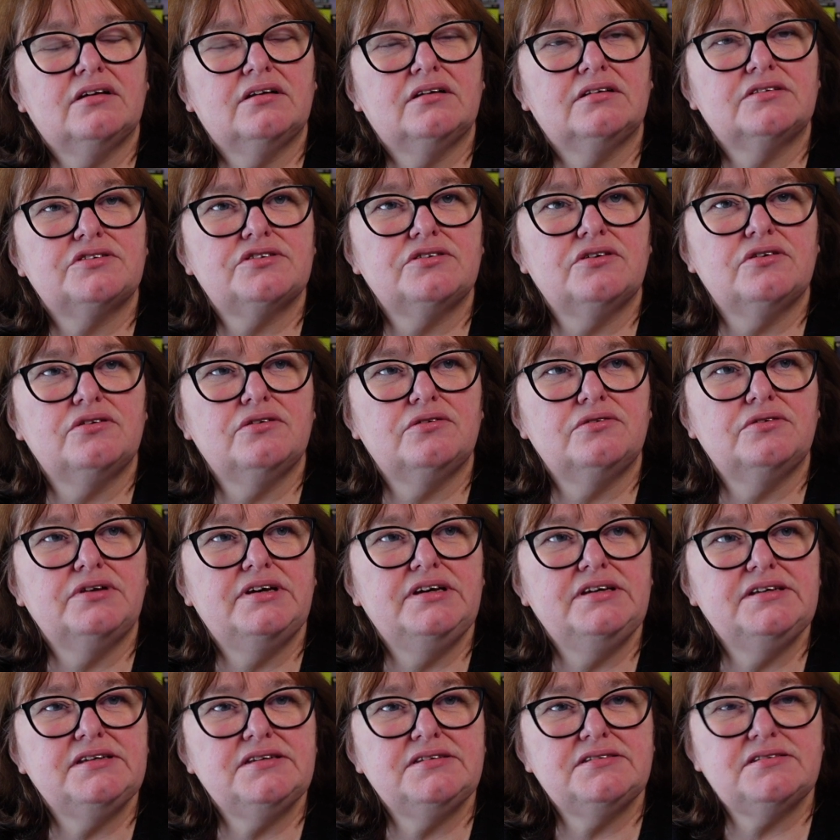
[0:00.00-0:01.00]
So
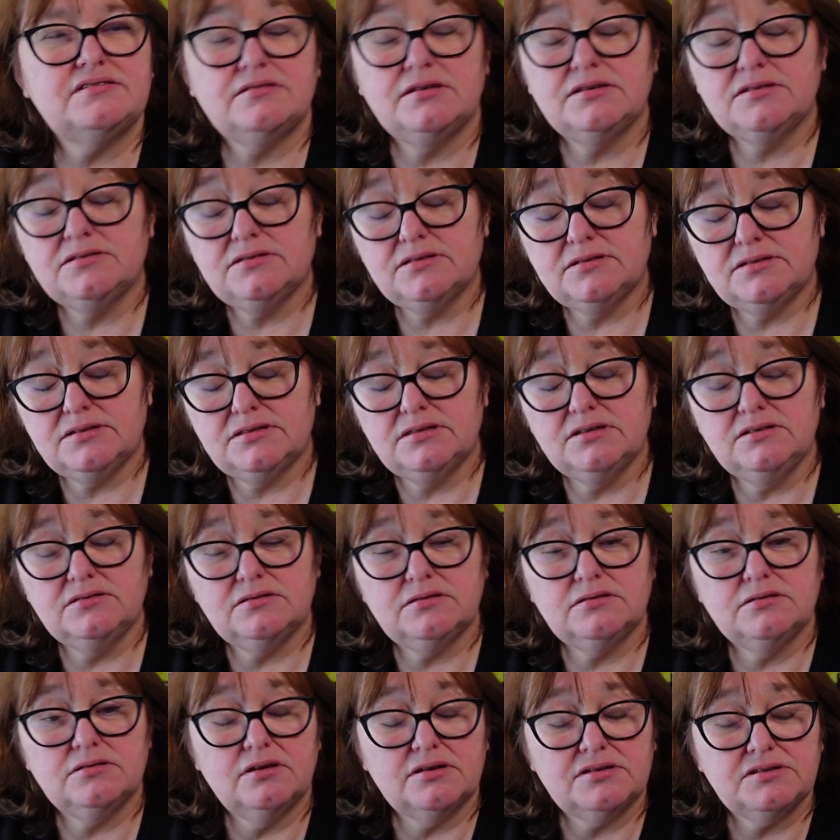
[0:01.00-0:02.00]
he's his
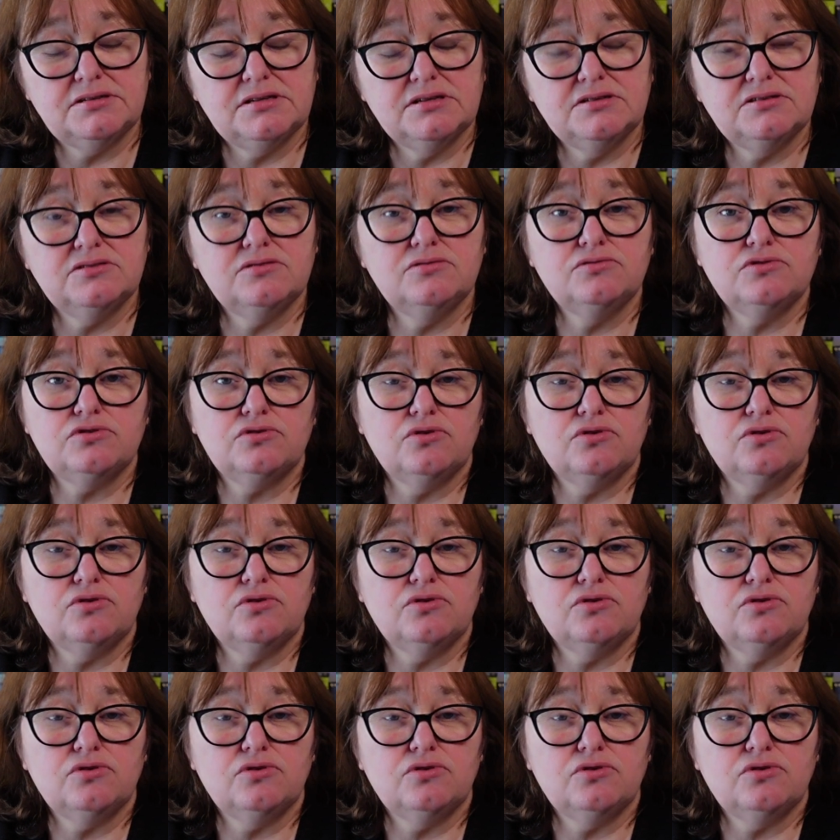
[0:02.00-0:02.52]
assistant,